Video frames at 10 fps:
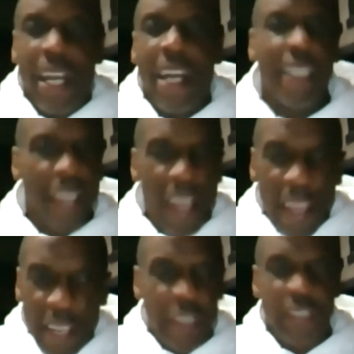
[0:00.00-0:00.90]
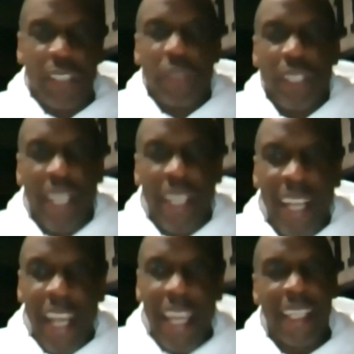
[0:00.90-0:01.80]
guy every single day.
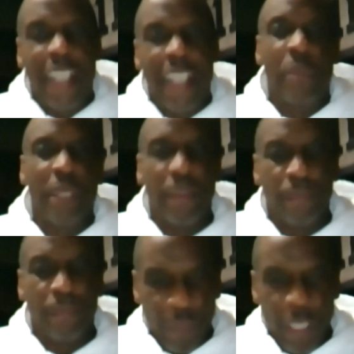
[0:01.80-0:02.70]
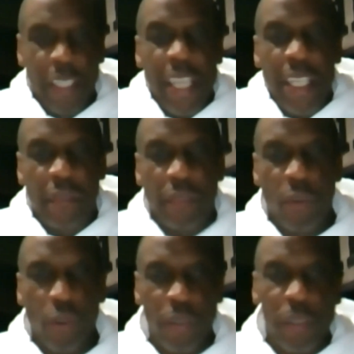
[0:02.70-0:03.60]
And I got to meet him in
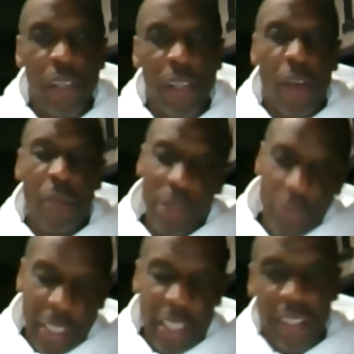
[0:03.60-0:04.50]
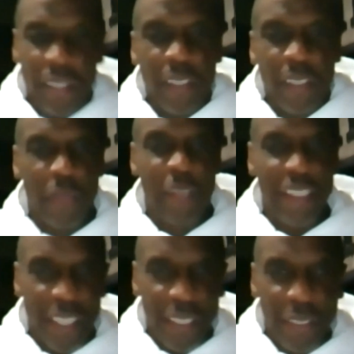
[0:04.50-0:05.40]
'84, my rookie year,
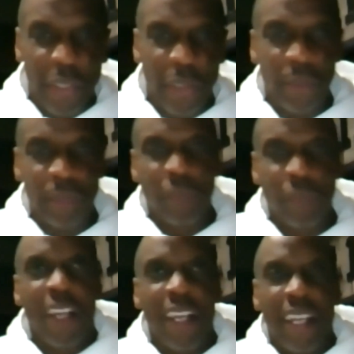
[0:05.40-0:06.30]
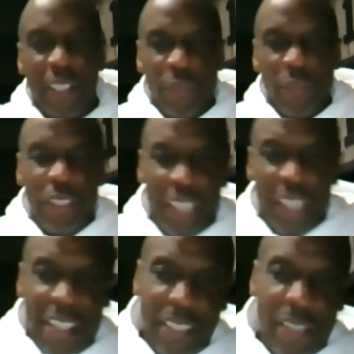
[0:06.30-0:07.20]
19 years old. And he was one of the
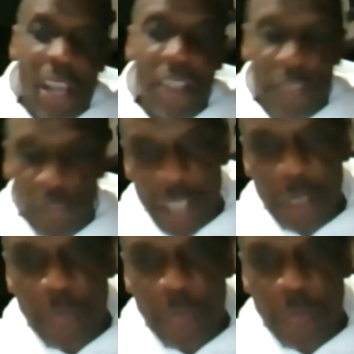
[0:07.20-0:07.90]
guys that I used to watch